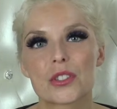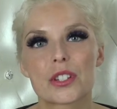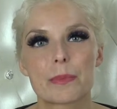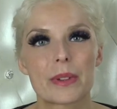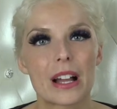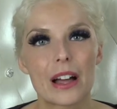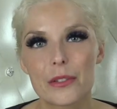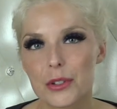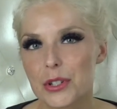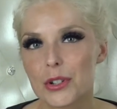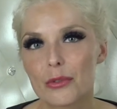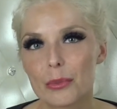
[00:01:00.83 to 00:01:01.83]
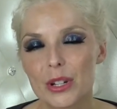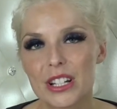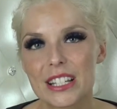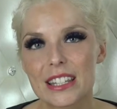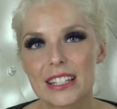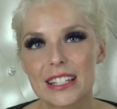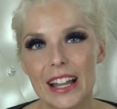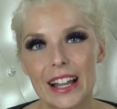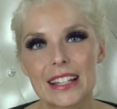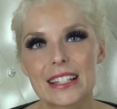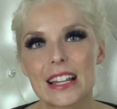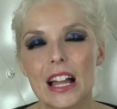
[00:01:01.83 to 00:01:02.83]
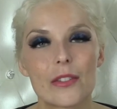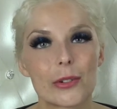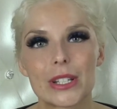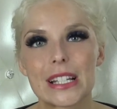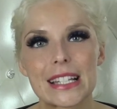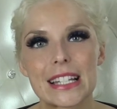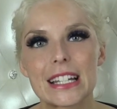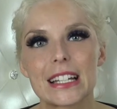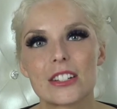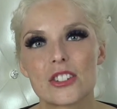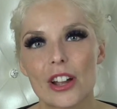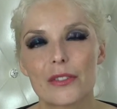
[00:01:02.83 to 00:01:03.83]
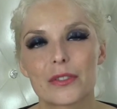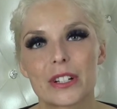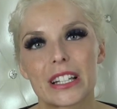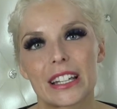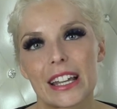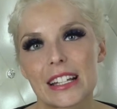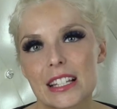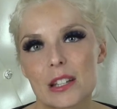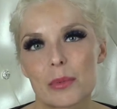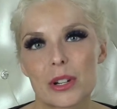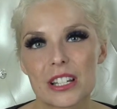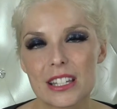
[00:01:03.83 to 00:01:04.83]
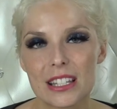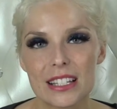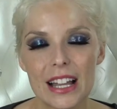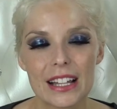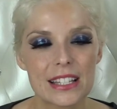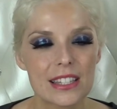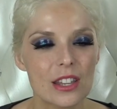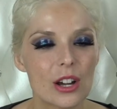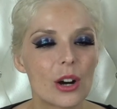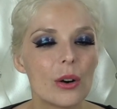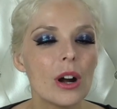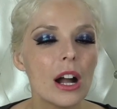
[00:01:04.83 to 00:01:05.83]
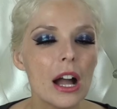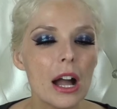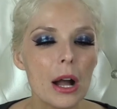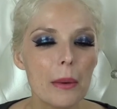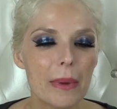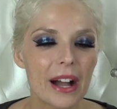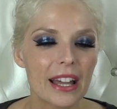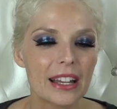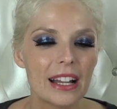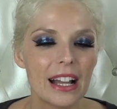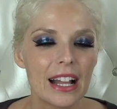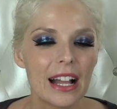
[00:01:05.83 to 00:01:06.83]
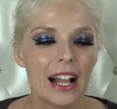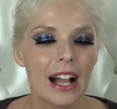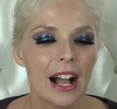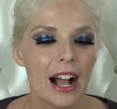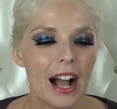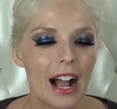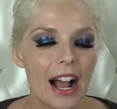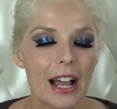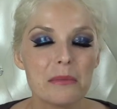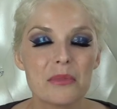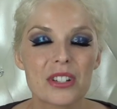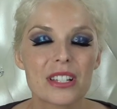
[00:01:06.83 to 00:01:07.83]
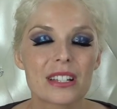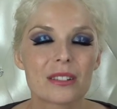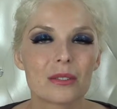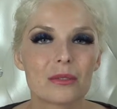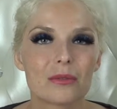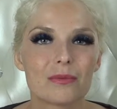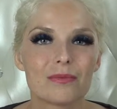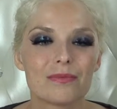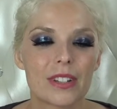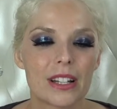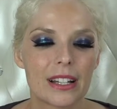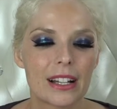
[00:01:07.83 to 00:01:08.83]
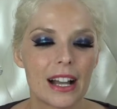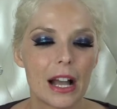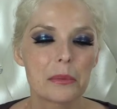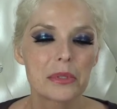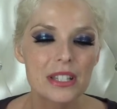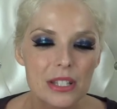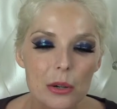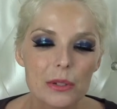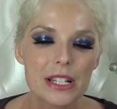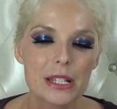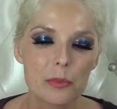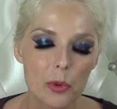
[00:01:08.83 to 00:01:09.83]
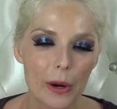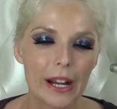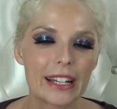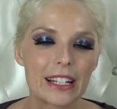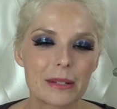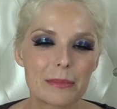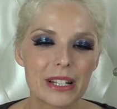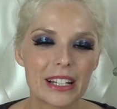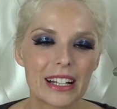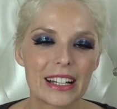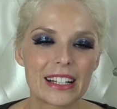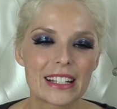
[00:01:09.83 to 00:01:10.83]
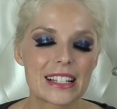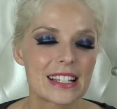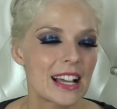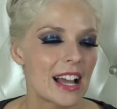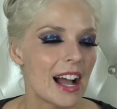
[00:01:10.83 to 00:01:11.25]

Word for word: there's been others who've put it to the test. I've only seen Jeffree and Casey put it to the test though, but I'm so disappointed because,